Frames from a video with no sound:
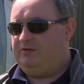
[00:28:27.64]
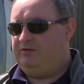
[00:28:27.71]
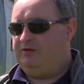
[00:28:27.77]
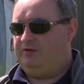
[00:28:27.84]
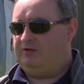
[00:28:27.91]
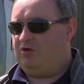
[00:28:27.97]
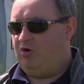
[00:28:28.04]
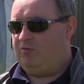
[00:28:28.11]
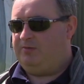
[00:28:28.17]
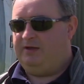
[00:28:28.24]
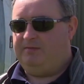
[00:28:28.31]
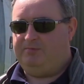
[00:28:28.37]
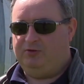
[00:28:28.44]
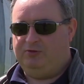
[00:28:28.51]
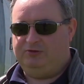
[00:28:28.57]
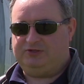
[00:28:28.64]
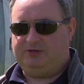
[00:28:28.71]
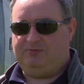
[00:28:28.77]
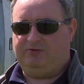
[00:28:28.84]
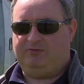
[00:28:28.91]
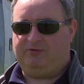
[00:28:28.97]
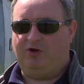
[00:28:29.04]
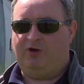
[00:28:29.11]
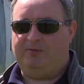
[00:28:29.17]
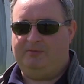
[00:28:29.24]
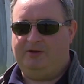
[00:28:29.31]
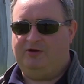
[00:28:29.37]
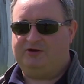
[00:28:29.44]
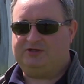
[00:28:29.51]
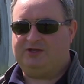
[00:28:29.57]
the cockpit pulls up with carbon
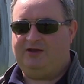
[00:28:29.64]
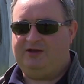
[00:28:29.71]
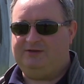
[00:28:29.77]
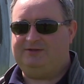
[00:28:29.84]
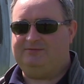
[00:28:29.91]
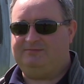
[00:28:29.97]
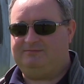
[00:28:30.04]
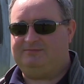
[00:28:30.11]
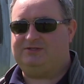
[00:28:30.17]
monoxide.